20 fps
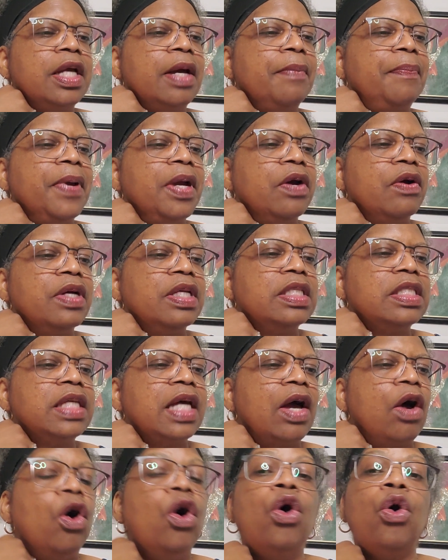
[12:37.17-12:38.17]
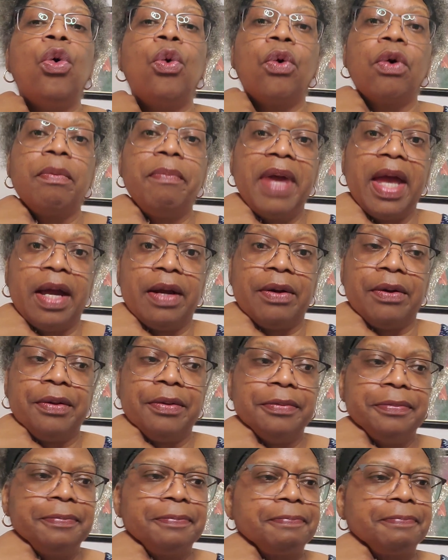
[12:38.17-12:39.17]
appearance or manner.